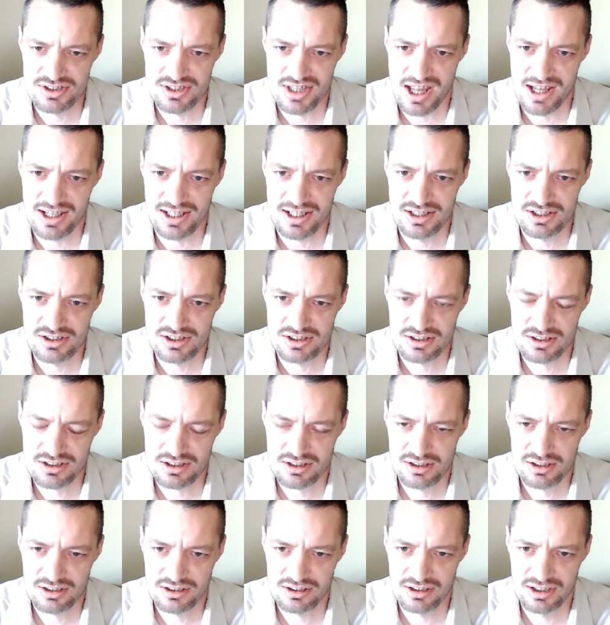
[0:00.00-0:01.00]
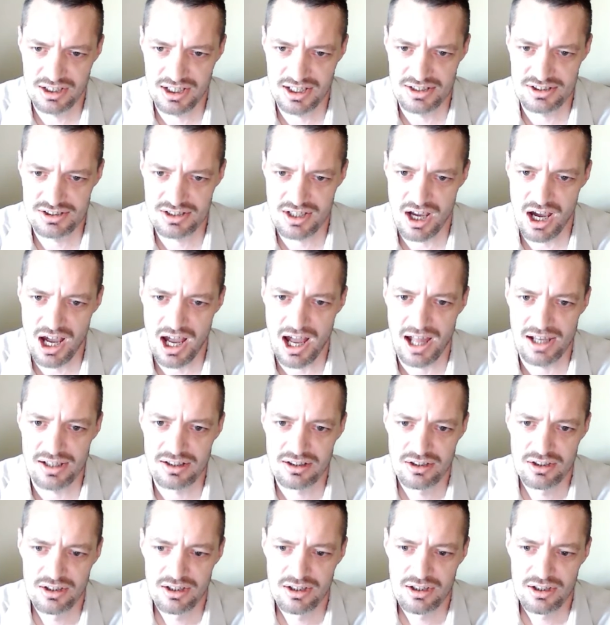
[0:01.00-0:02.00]
that he's got.
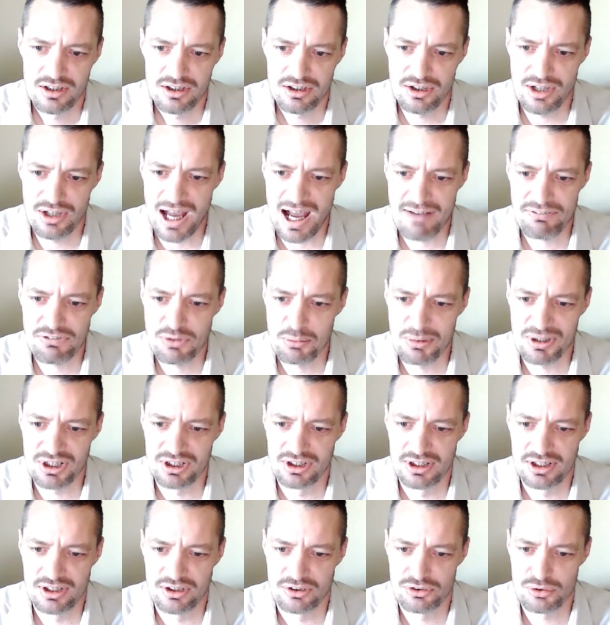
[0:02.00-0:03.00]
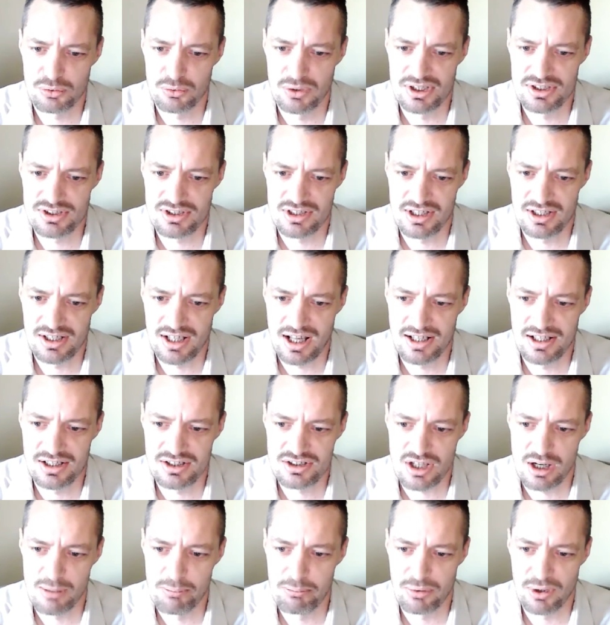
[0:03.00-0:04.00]
You have to be a little twisted, and
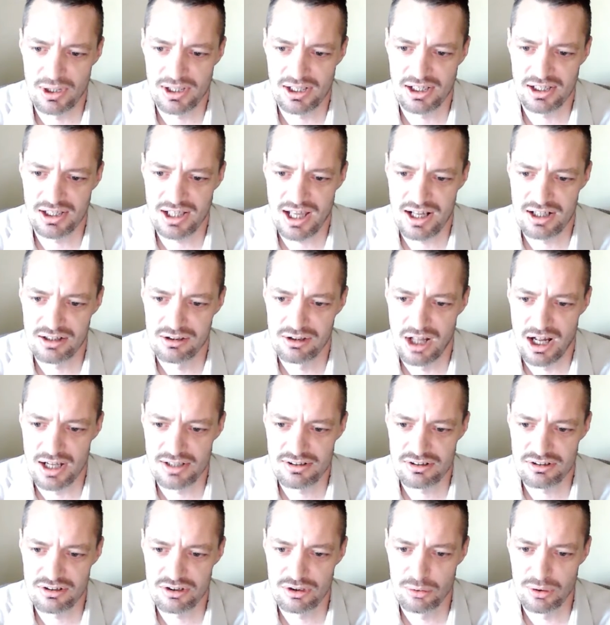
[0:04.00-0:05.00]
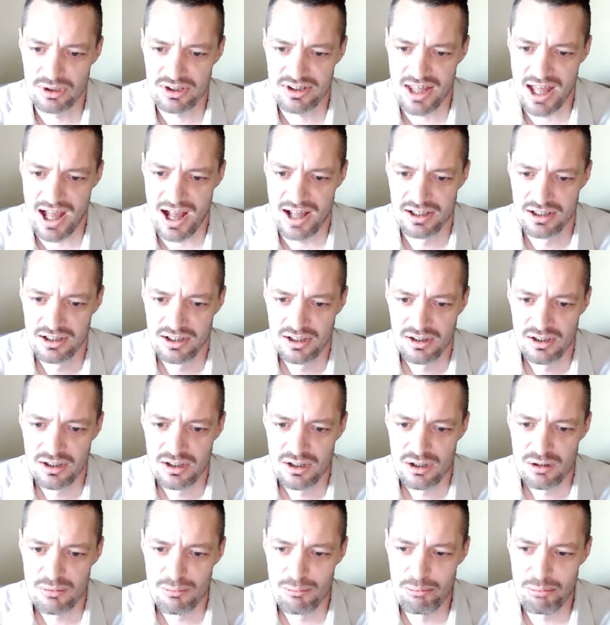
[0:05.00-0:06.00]
his upbringing had a lot to do with that.
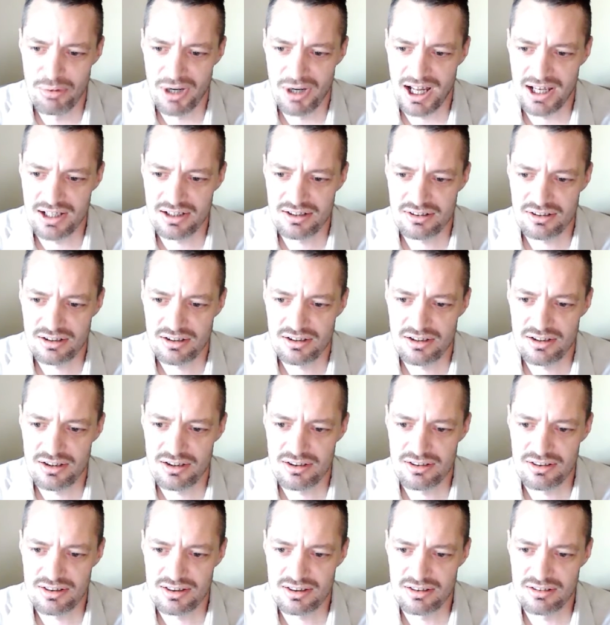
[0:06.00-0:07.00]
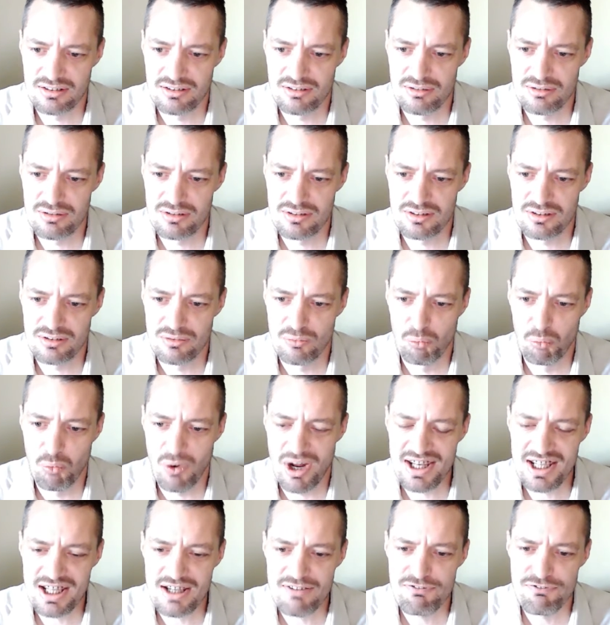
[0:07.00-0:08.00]
But
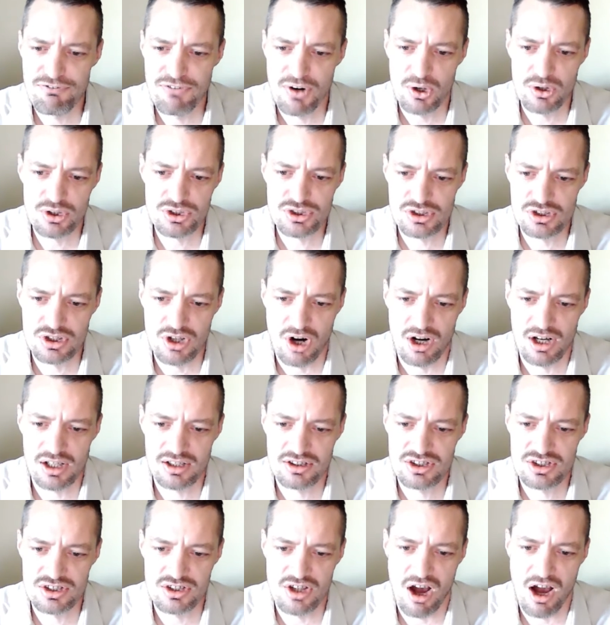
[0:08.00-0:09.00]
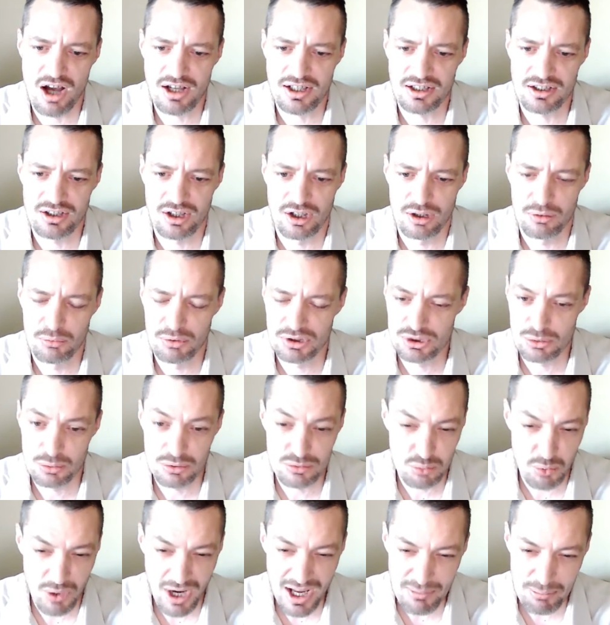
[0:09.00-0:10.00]
when he first started stalking her, which
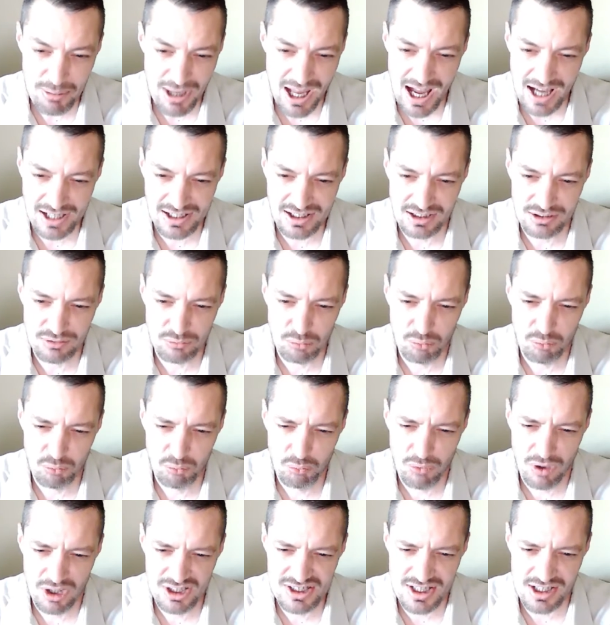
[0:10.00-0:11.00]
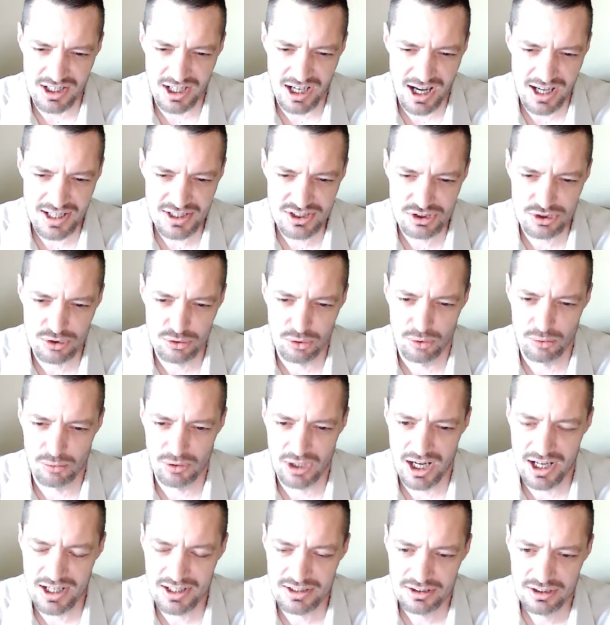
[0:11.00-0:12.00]
was way back in, was it high school,
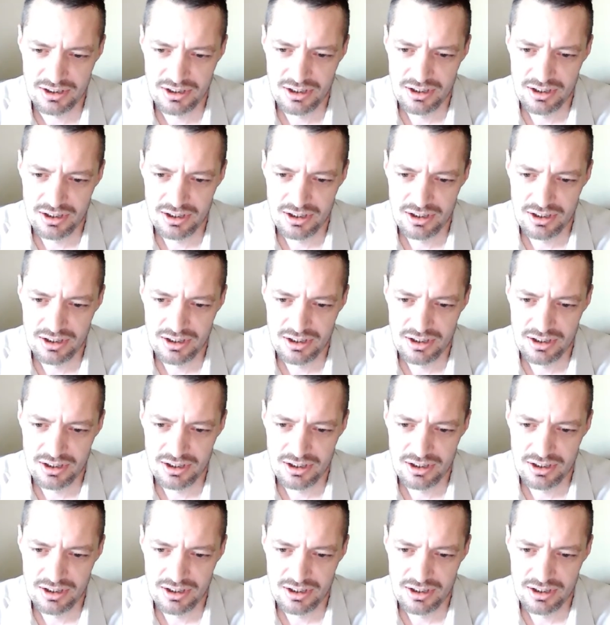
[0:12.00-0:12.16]
right?